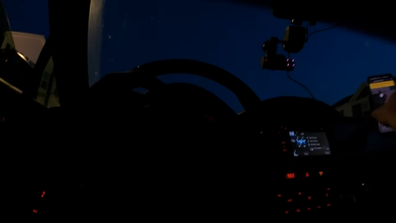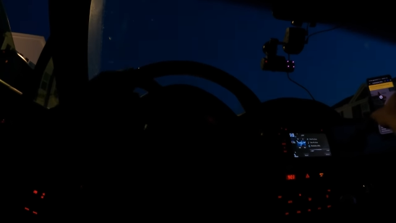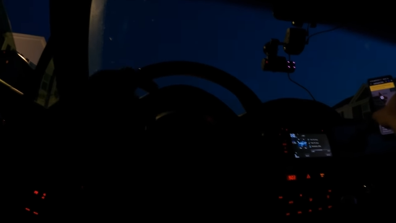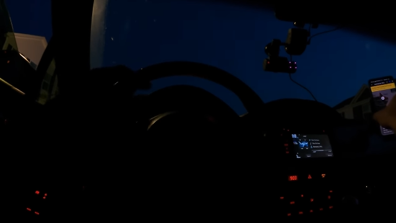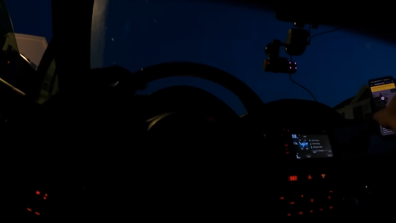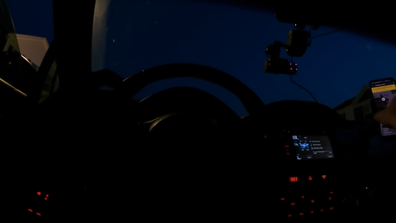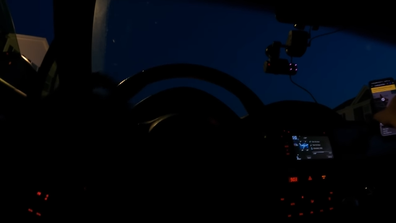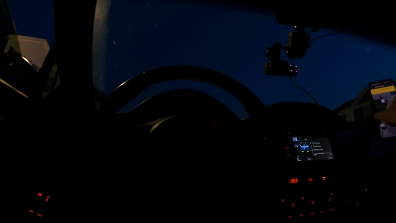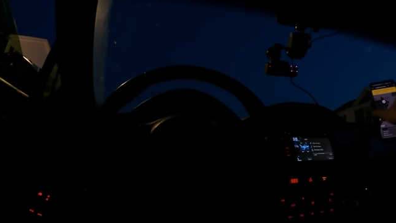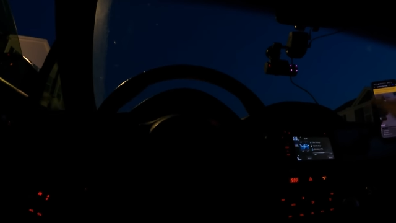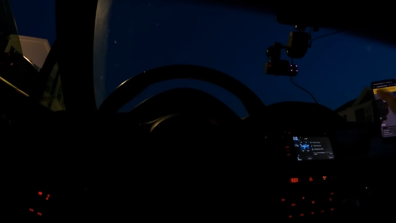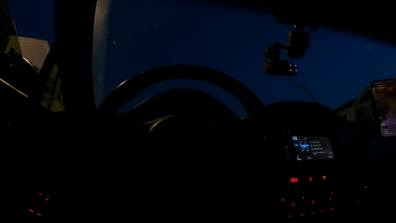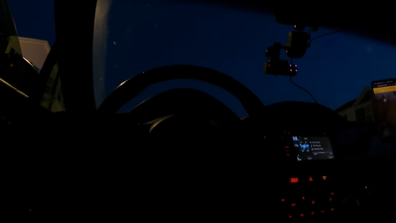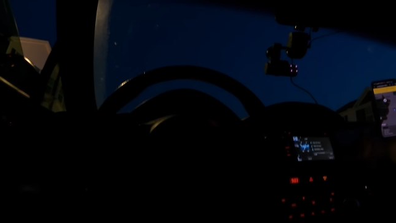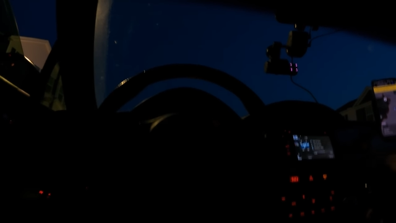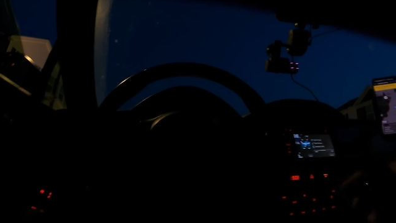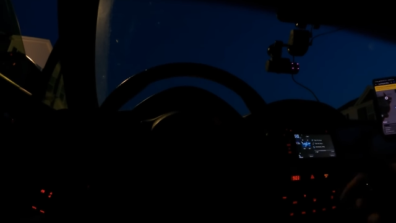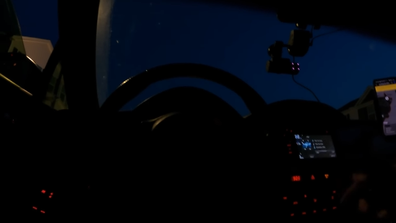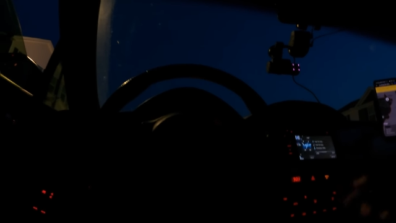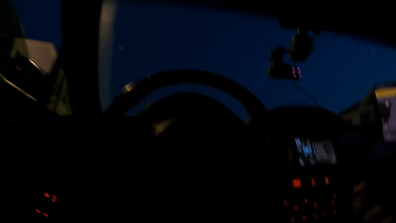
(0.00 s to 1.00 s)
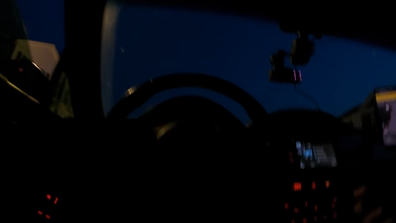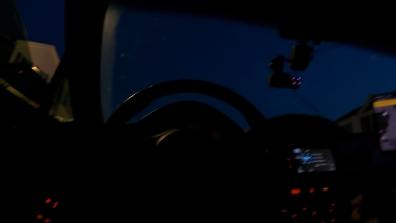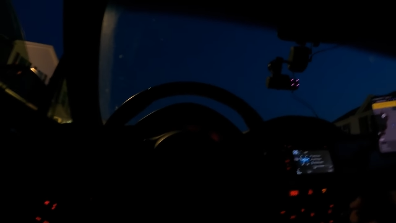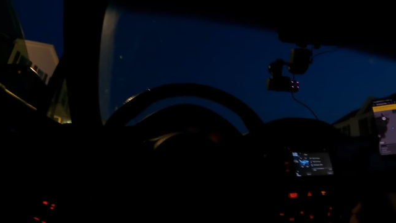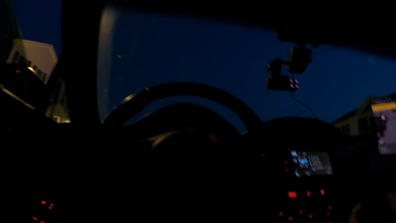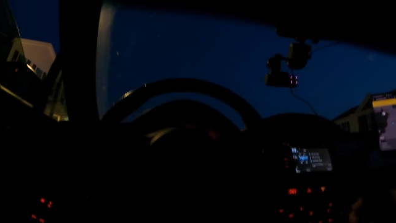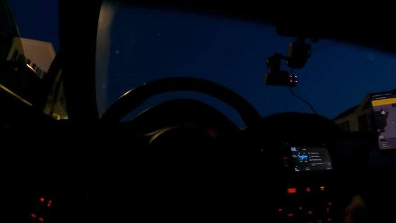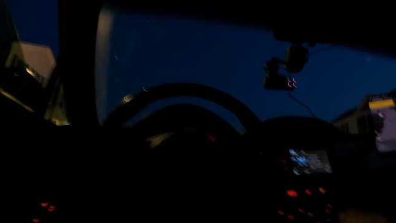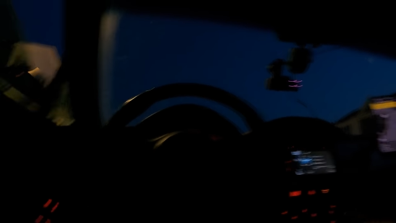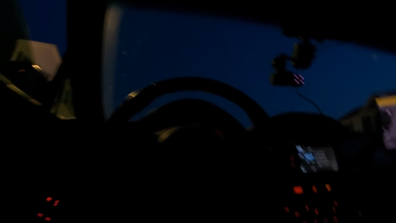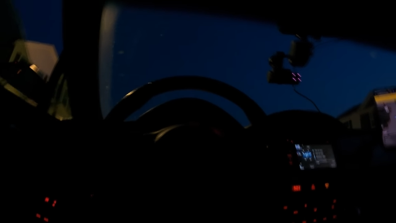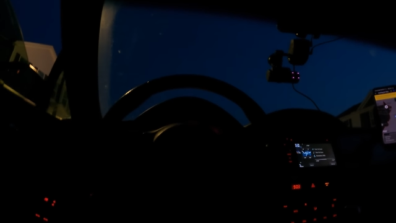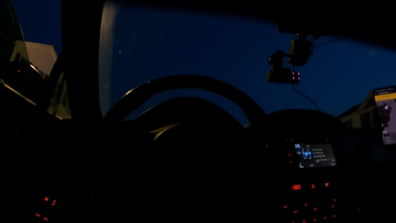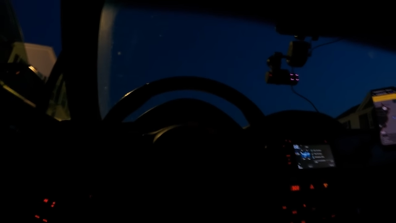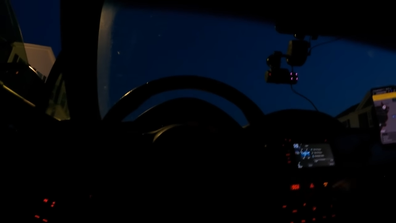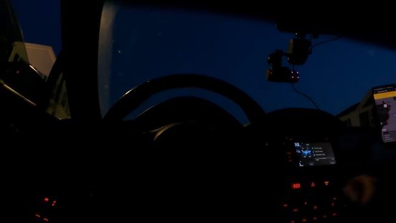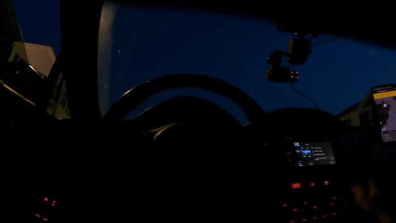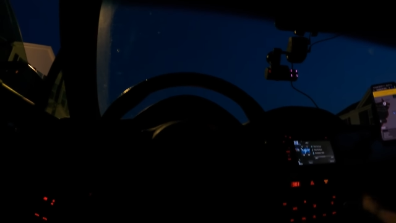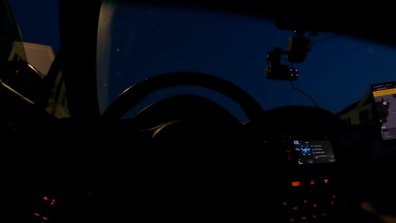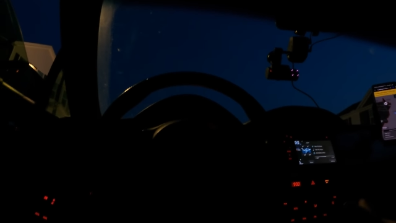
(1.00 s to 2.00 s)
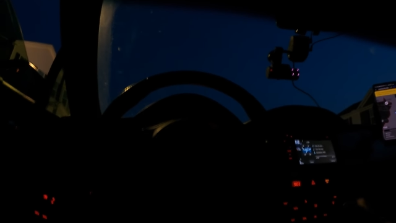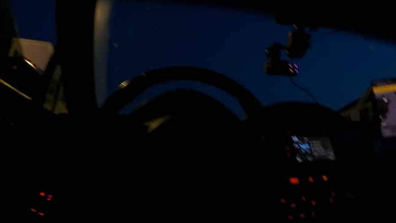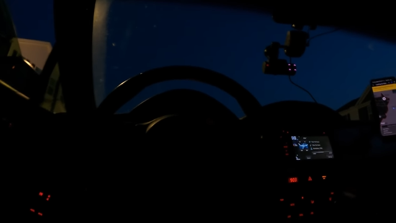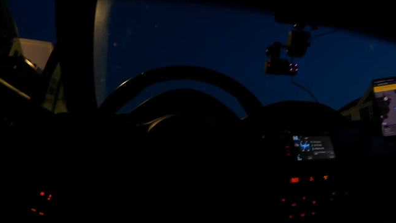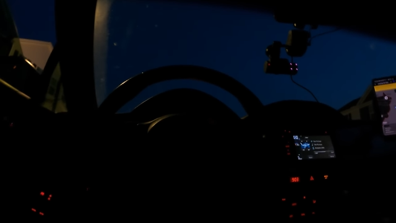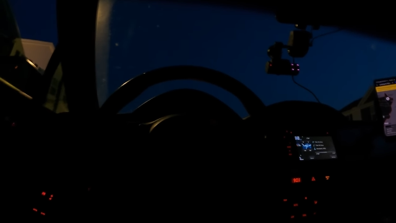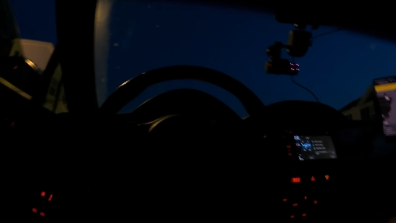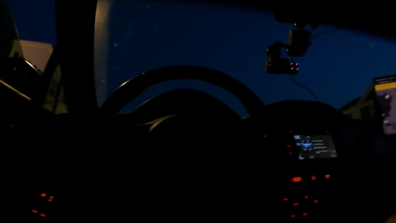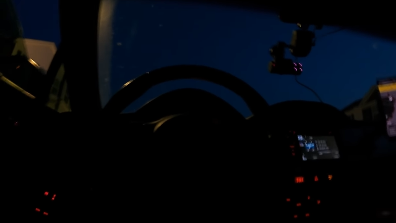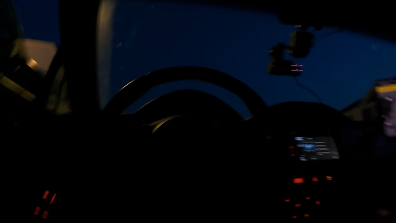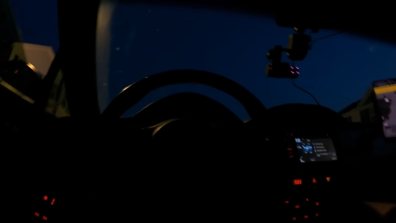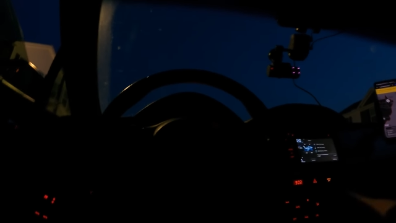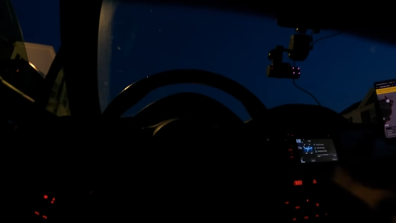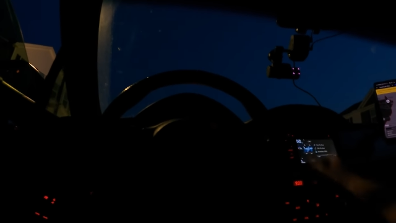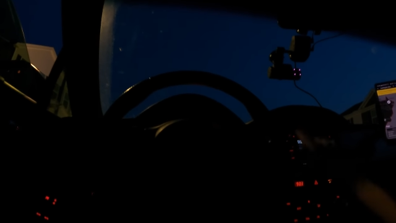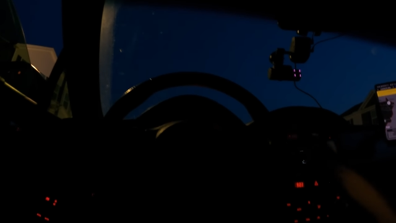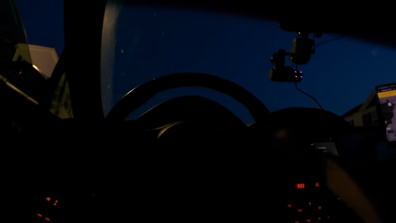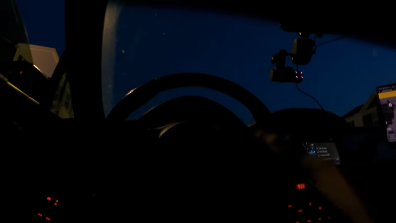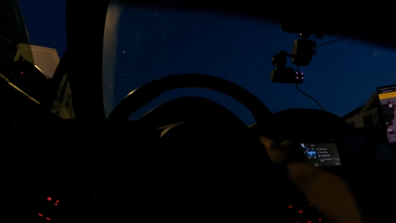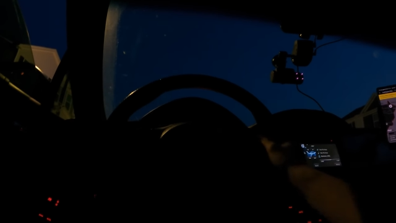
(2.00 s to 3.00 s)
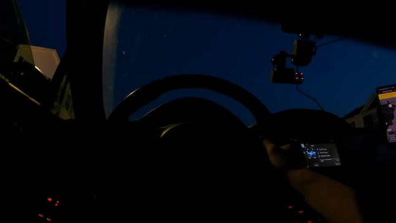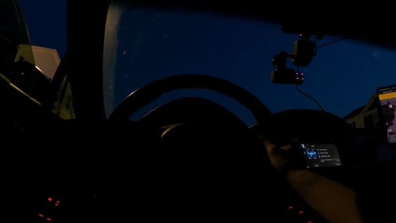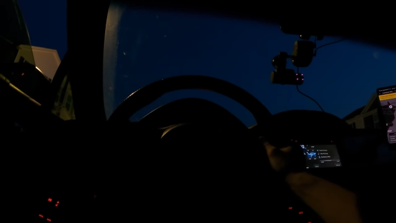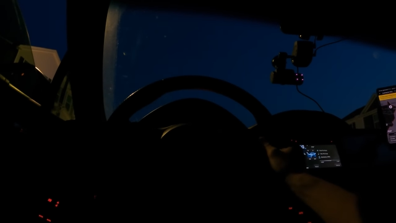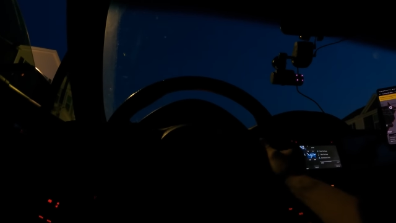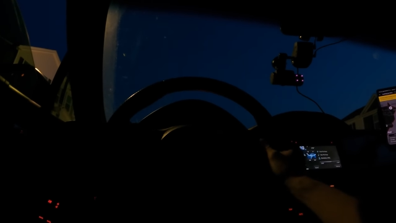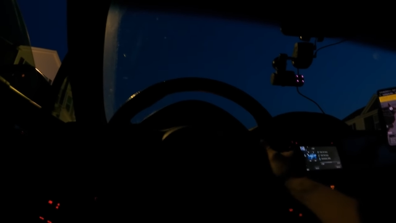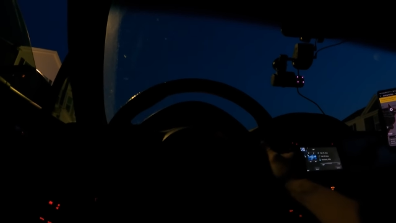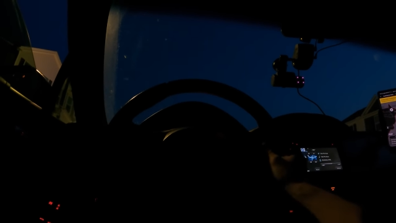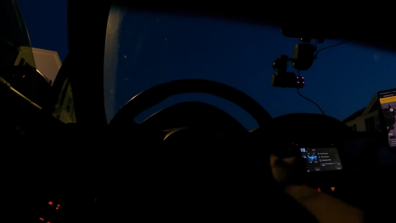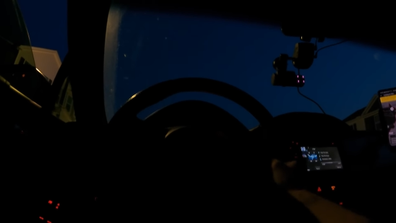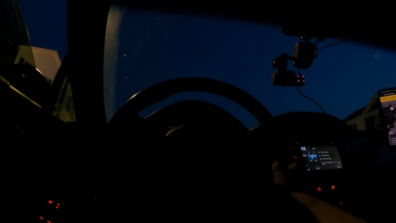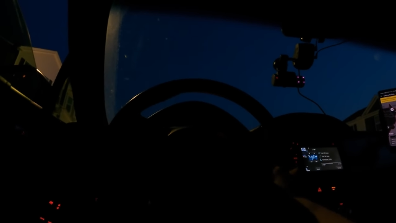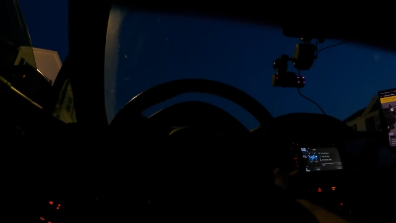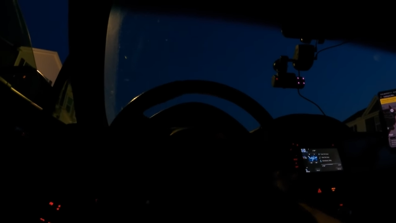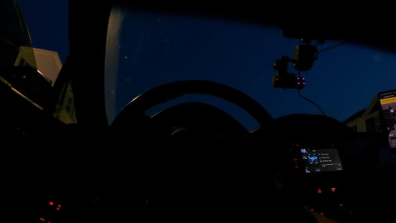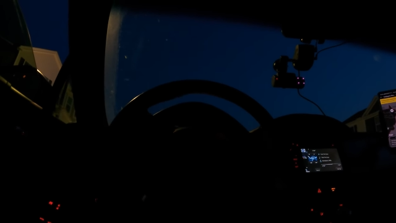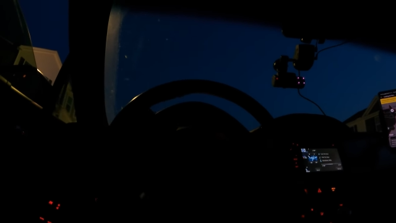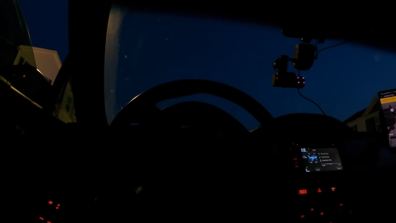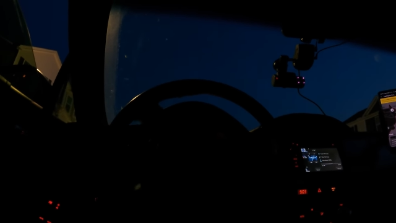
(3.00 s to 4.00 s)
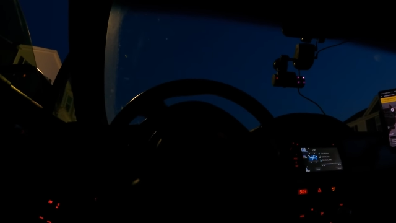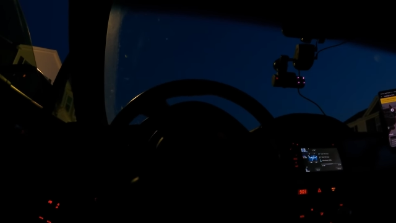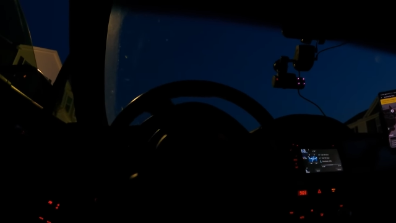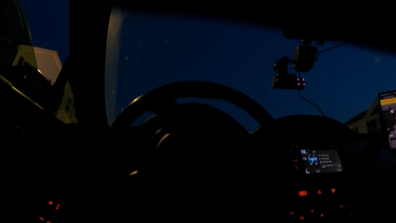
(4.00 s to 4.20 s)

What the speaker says: (no speaker visible)